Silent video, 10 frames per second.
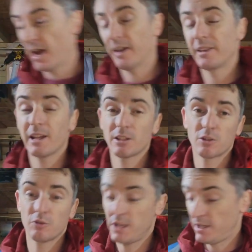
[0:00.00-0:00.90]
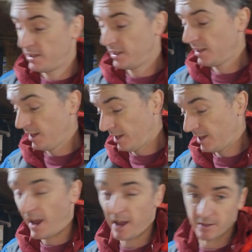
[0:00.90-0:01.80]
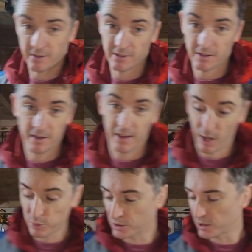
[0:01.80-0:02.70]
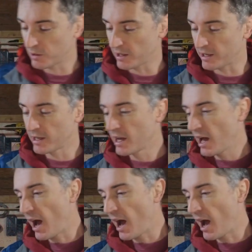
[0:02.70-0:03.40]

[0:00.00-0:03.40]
And the answer is yes, absolutely.